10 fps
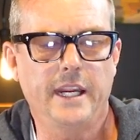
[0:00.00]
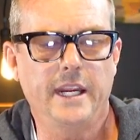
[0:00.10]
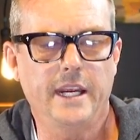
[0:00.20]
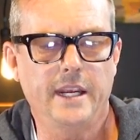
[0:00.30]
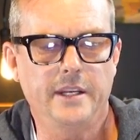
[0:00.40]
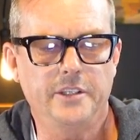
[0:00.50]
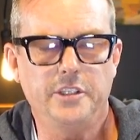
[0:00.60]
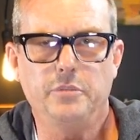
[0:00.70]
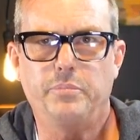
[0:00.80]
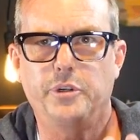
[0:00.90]
and
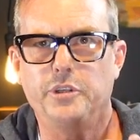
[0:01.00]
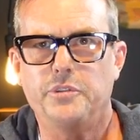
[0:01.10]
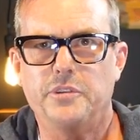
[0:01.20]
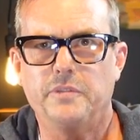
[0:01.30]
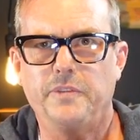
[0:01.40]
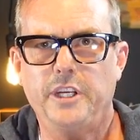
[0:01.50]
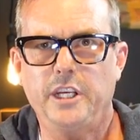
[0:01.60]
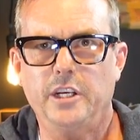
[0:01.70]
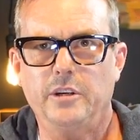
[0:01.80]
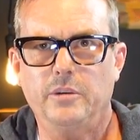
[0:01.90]
you produce the
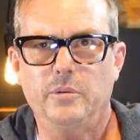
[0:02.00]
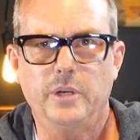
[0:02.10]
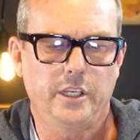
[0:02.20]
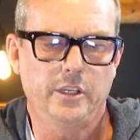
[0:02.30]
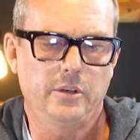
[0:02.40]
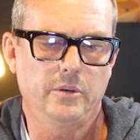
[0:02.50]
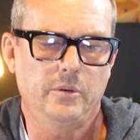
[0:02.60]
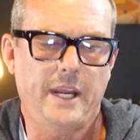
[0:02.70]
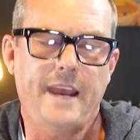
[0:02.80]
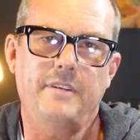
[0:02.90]
video,
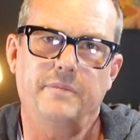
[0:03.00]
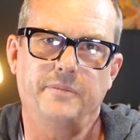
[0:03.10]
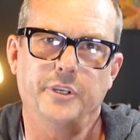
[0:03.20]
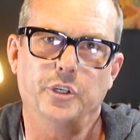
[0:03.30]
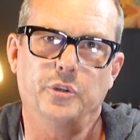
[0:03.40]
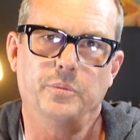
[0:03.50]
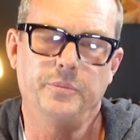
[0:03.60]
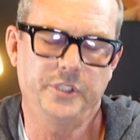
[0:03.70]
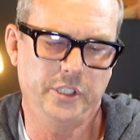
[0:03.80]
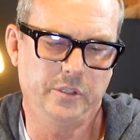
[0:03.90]
you have it
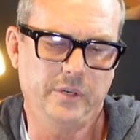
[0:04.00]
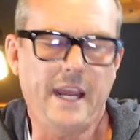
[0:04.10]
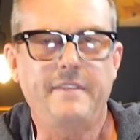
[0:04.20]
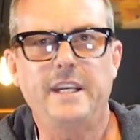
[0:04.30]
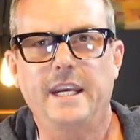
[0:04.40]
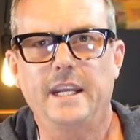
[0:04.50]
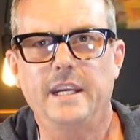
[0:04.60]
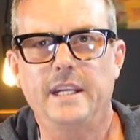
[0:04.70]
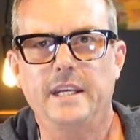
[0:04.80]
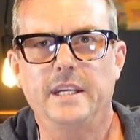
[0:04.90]
filmed, you have it
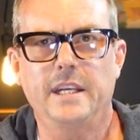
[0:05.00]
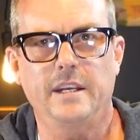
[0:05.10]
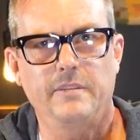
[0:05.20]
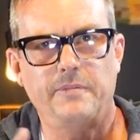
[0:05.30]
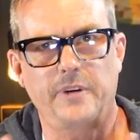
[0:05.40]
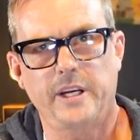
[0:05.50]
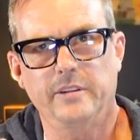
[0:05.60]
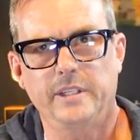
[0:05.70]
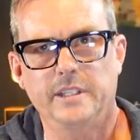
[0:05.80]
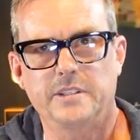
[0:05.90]
edited, and
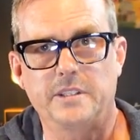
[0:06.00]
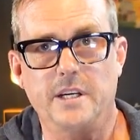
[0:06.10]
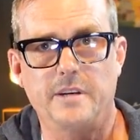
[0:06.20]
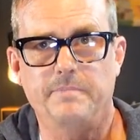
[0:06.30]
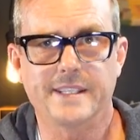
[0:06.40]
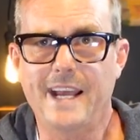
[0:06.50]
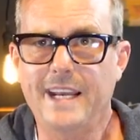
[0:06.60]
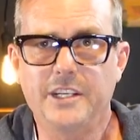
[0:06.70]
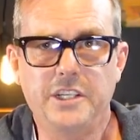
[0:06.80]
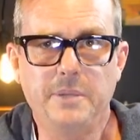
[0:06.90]
finally it's done. It's
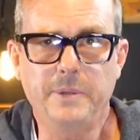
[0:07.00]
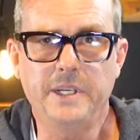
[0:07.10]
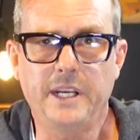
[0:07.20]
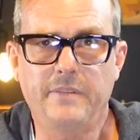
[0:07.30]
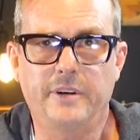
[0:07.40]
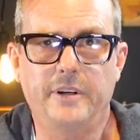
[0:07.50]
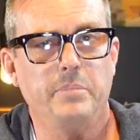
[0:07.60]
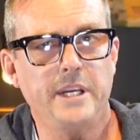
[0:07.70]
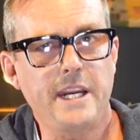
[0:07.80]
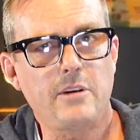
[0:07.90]
not a cheap endeavor,
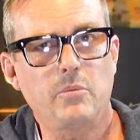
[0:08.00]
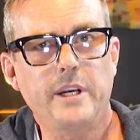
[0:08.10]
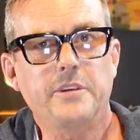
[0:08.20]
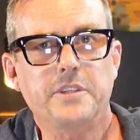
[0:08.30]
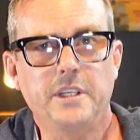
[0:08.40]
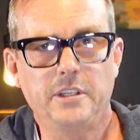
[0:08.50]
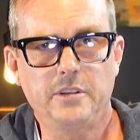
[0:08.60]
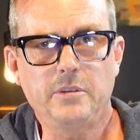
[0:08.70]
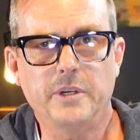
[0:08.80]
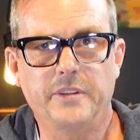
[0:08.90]
but now what else can you
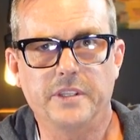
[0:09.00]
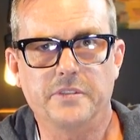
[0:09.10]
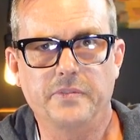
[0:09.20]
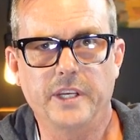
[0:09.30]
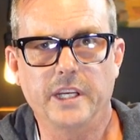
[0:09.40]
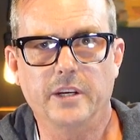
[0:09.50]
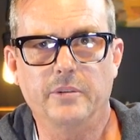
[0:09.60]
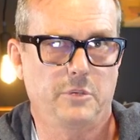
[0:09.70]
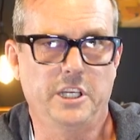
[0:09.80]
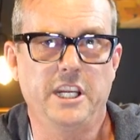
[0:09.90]
do with this
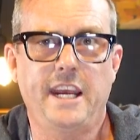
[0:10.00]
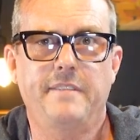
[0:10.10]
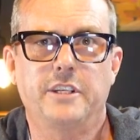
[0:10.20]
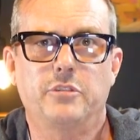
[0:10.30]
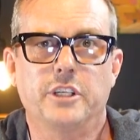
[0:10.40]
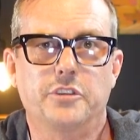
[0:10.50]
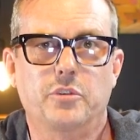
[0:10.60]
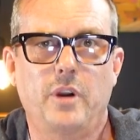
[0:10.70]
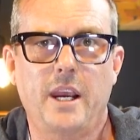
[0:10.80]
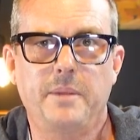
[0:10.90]
video? Can you have it
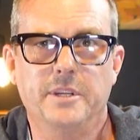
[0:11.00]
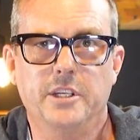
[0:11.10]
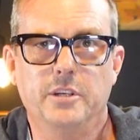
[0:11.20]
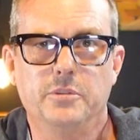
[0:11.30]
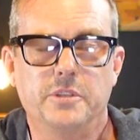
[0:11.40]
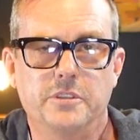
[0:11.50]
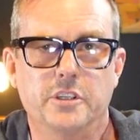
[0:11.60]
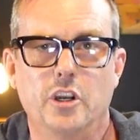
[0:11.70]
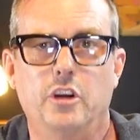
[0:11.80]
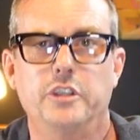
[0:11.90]
transcribed and used as a
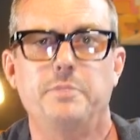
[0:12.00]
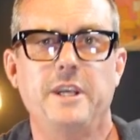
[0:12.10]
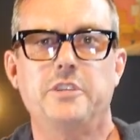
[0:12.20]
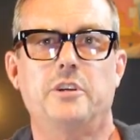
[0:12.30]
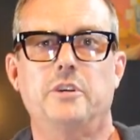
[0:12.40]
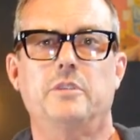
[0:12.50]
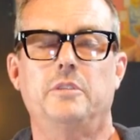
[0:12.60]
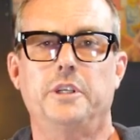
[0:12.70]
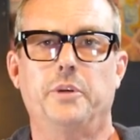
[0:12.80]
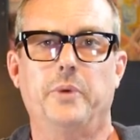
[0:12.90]
knowledge base
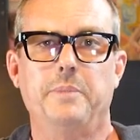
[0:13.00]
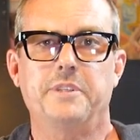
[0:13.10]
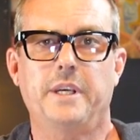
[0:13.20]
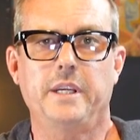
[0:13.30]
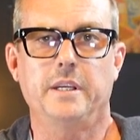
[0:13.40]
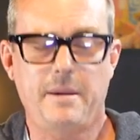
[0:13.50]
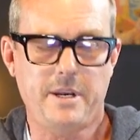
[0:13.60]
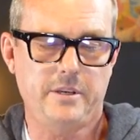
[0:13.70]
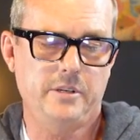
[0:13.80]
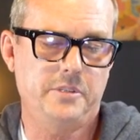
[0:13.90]
article on your website? How
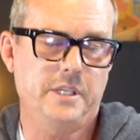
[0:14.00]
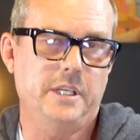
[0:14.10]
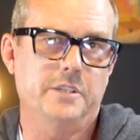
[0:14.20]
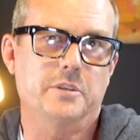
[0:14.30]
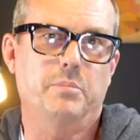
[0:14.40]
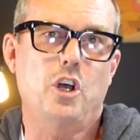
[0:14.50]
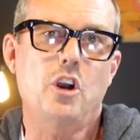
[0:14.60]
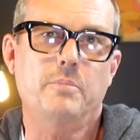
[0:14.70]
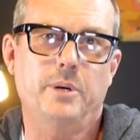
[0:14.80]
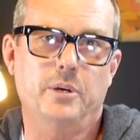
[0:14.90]
about using it as a
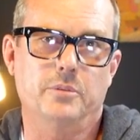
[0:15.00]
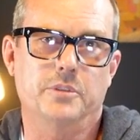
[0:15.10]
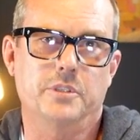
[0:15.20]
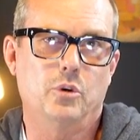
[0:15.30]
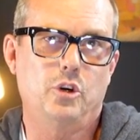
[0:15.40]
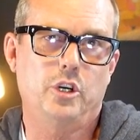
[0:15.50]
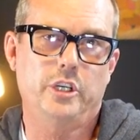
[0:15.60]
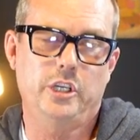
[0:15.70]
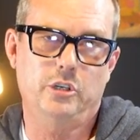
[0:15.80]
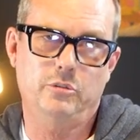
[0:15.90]
blog post
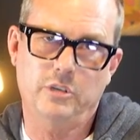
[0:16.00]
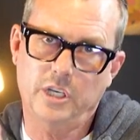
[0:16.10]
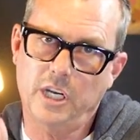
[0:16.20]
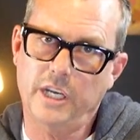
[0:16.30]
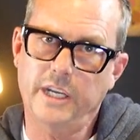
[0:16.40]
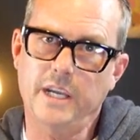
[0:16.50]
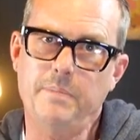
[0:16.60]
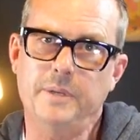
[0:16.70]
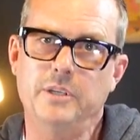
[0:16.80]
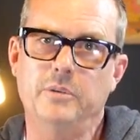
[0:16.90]
or, cut it
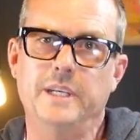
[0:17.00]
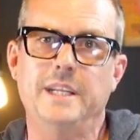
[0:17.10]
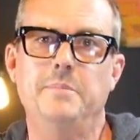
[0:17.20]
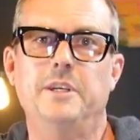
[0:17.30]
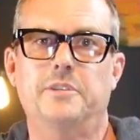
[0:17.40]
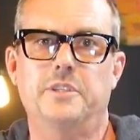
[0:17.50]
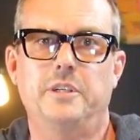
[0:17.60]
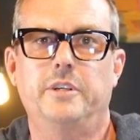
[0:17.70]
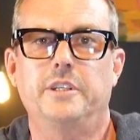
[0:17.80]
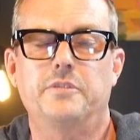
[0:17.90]
up into an email
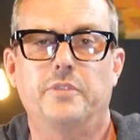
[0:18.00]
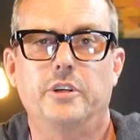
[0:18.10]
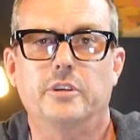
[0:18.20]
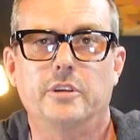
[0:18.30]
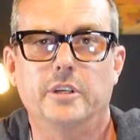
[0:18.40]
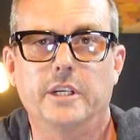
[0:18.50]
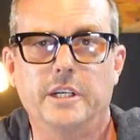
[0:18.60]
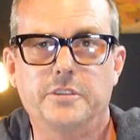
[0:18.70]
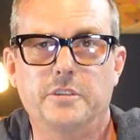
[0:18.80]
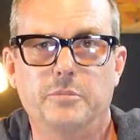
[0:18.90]
series for your current
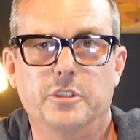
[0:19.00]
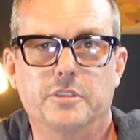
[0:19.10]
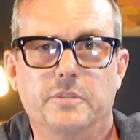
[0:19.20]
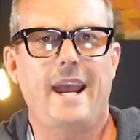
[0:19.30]
customers?